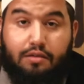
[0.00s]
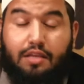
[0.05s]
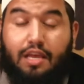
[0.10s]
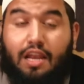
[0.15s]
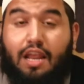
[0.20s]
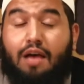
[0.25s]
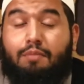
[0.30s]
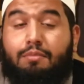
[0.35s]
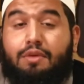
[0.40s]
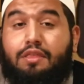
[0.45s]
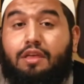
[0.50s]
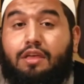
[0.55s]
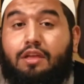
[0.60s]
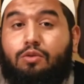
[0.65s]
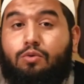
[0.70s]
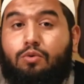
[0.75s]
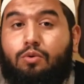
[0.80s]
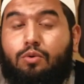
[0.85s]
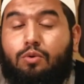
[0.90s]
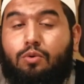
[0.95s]

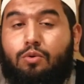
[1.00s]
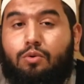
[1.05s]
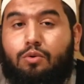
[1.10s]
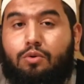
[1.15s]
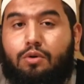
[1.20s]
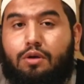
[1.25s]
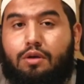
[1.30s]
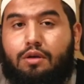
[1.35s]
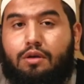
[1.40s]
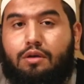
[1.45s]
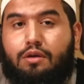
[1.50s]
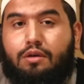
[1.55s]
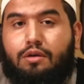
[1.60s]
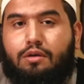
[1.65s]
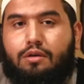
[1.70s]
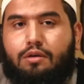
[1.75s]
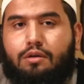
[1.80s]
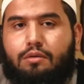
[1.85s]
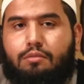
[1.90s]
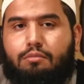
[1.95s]
instruct his
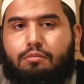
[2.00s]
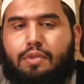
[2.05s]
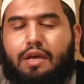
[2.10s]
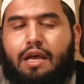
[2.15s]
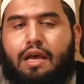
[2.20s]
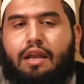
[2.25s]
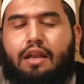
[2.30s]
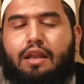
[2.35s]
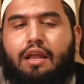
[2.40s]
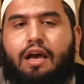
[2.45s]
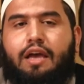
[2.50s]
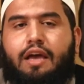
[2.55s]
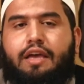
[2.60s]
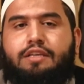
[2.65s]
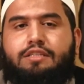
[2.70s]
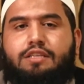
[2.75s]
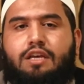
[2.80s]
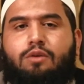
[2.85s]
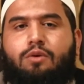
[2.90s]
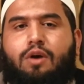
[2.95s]
students
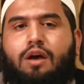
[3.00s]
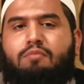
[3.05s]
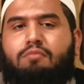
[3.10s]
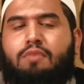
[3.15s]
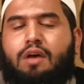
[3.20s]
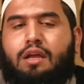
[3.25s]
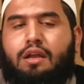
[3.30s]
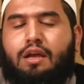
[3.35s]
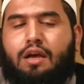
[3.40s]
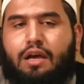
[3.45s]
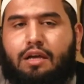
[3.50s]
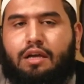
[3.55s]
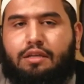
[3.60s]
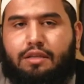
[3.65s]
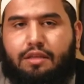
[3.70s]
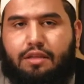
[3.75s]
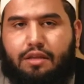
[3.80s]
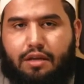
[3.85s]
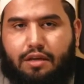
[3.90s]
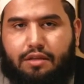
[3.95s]
not
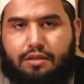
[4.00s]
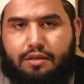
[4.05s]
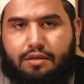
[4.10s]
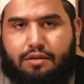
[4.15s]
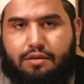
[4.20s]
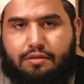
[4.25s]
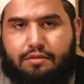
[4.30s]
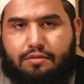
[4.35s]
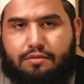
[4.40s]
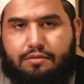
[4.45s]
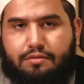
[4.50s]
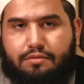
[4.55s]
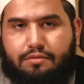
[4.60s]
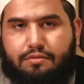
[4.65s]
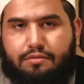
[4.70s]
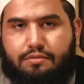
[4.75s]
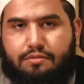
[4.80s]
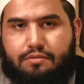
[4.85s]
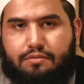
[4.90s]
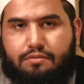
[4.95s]
to ask
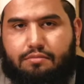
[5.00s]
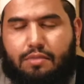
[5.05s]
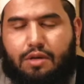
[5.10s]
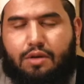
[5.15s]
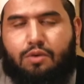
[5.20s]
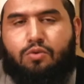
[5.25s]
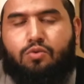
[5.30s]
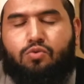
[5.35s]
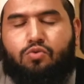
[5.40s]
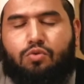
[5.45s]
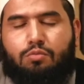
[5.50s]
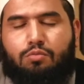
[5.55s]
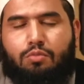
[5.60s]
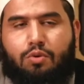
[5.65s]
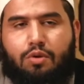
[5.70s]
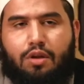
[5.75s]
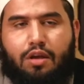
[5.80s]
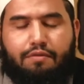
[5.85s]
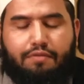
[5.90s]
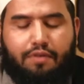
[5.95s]
about what
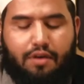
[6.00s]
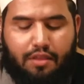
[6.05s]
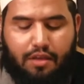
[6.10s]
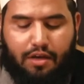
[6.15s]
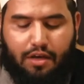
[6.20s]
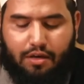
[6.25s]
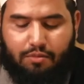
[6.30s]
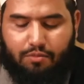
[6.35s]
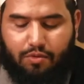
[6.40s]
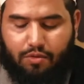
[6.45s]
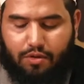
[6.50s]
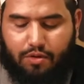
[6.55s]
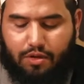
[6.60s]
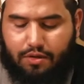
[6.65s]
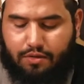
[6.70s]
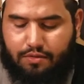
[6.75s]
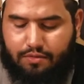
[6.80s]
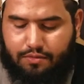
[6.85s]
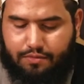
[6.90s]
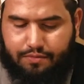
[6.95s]
Hadith al-Ghadir
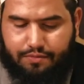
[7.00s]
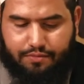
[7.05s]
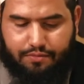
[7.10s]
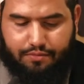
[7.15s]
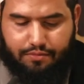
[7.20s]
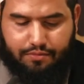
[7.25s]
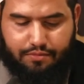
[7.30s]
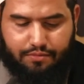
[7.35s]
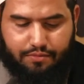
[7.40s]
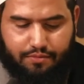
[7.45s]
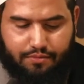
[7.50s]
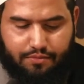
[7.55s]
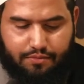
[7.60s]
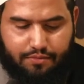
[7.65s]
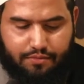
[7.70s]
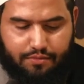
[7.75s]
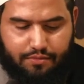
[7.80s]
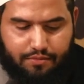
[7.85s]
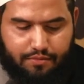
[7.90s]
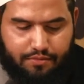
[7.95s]
or narration of Ghadir
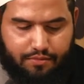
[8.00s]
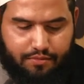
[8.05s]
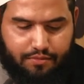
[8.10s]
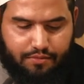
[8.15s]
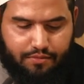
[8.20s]
means?